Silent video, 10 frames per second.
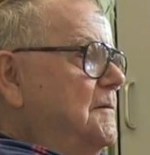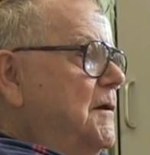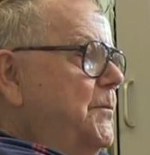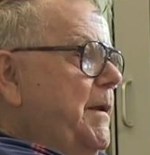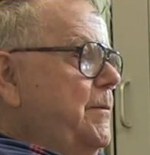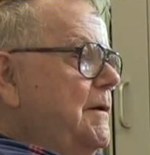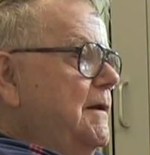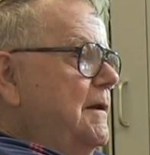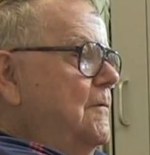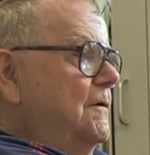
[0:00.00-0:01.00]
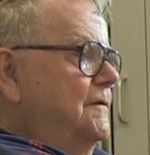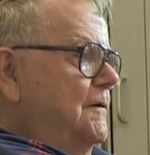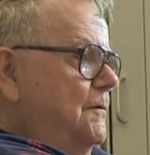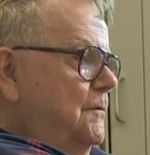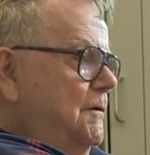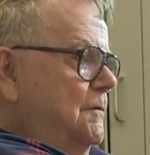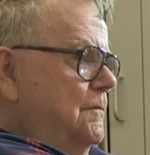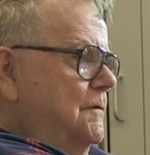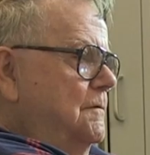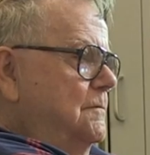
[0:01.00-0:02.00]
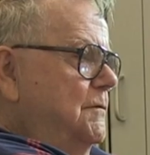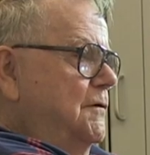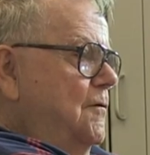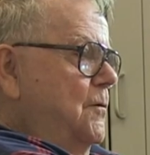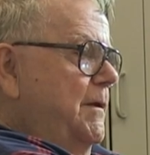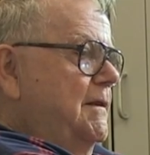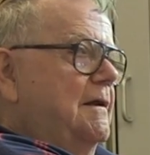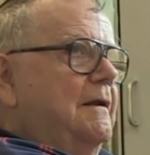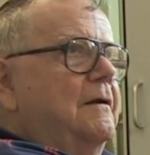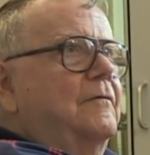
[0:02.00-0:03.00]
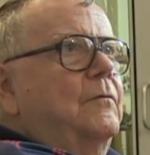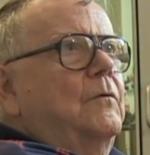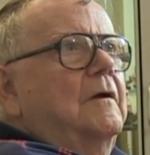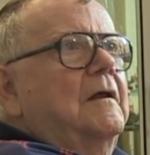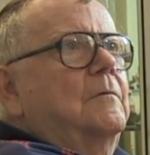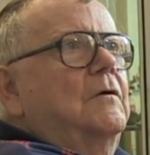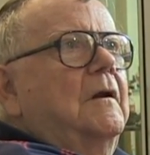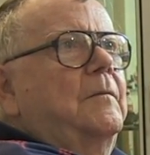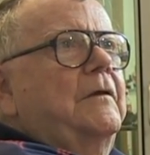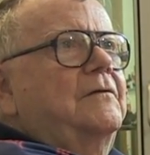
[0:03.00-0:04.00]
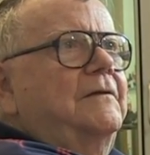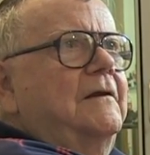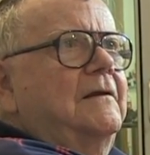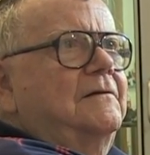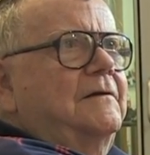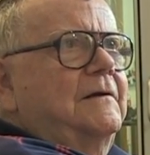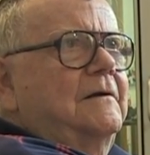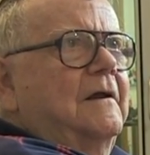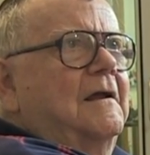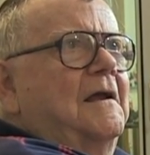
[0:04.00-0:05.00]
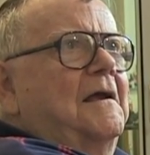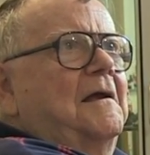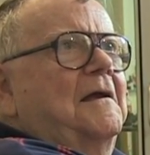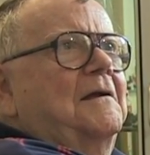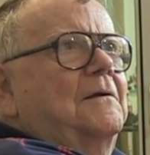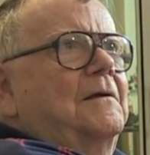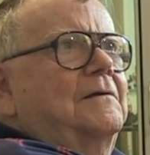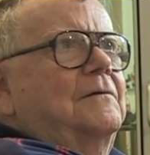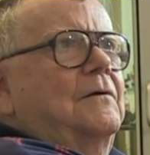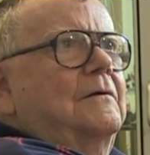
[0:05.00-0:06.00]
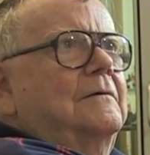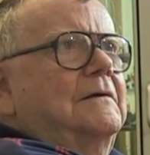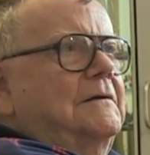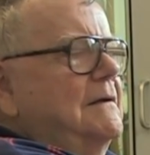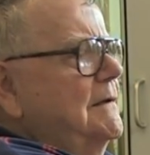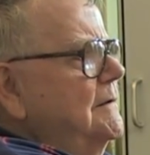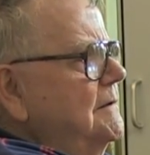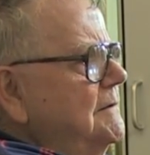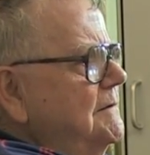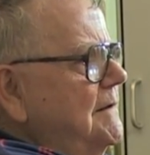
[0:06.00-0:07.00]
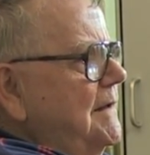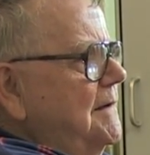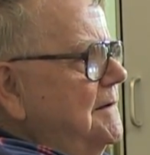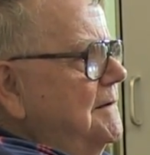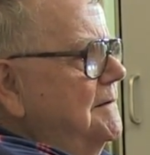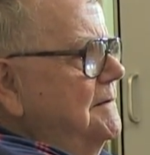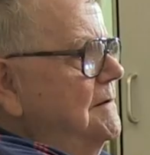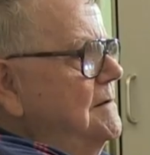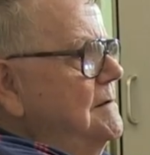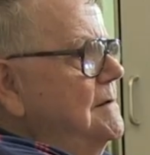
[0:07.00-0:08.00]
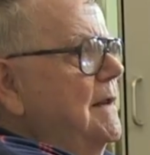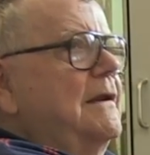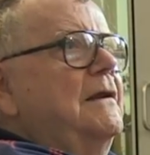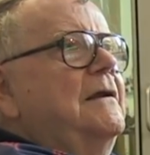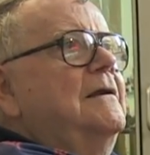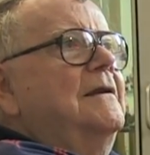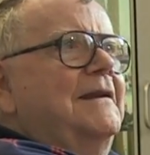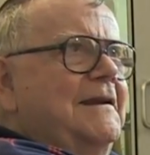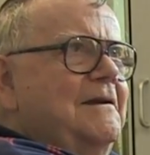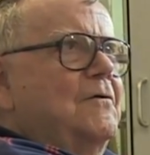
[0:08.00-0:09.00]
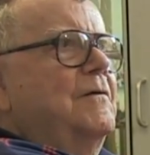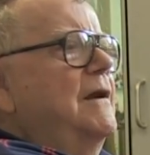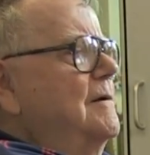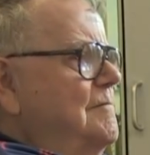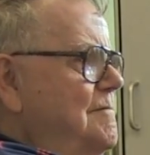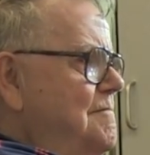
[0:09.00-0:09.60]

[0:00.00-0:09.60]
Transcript: There are people in Austin who know, though. We'll talk about that later if you want to get them on. I mean, Sidney's here. Yes, his daughter and we did a show with Sidney and Nadine. Did he already?